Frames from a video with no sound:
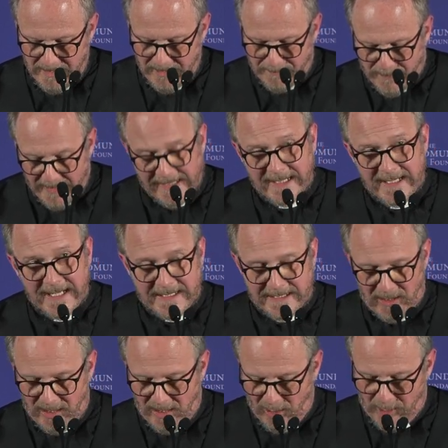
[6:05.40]
The Benedict
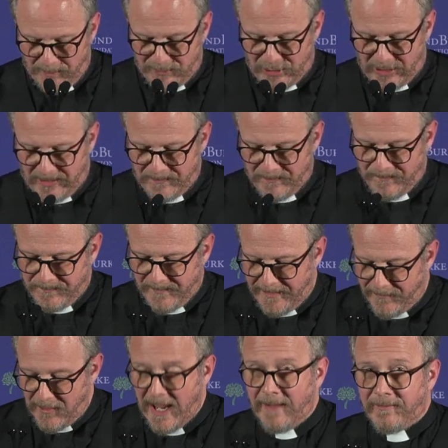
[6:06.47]
option,
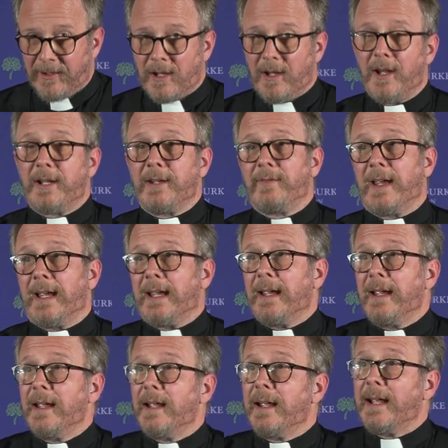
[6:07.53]
if you haven't heard of it,
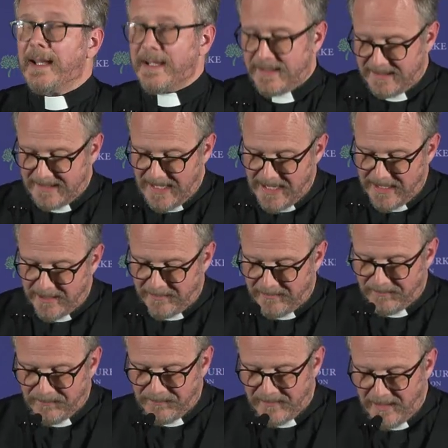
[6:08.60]
is
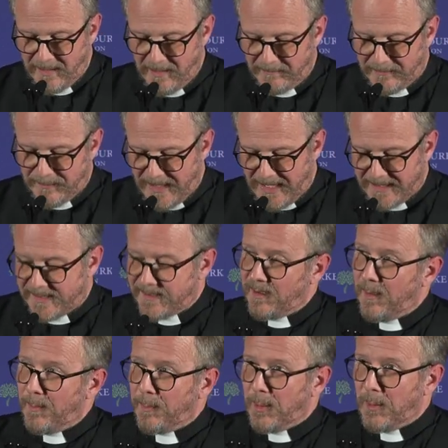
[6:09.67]
taken from the
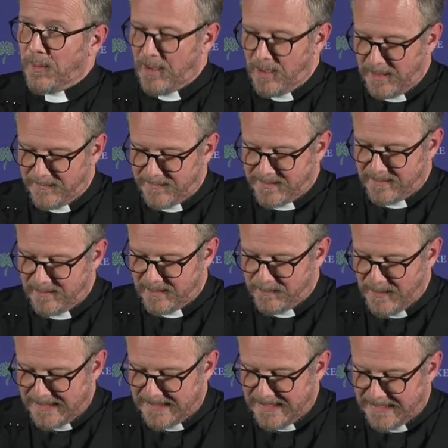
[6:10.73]
example of St.
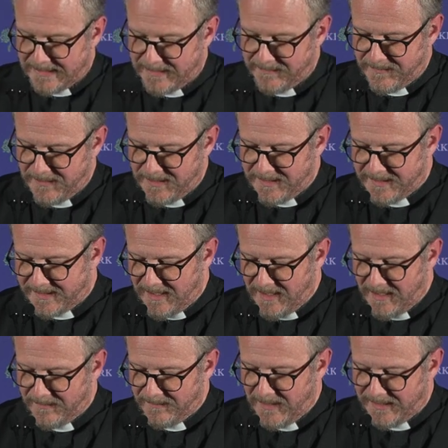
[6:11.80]
Benedict of
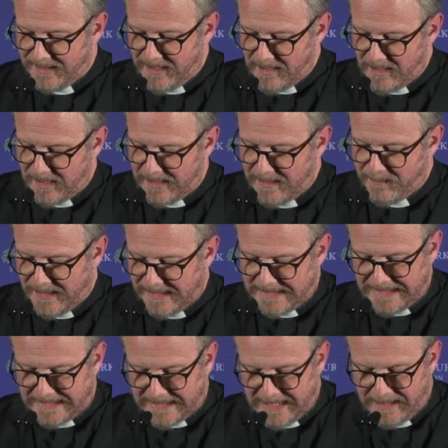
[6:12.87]
Nursia and the early
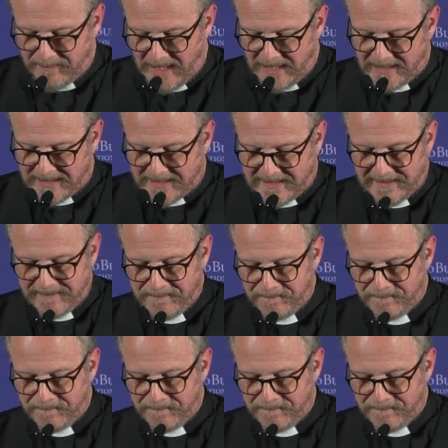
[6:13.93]
Benedictine monks.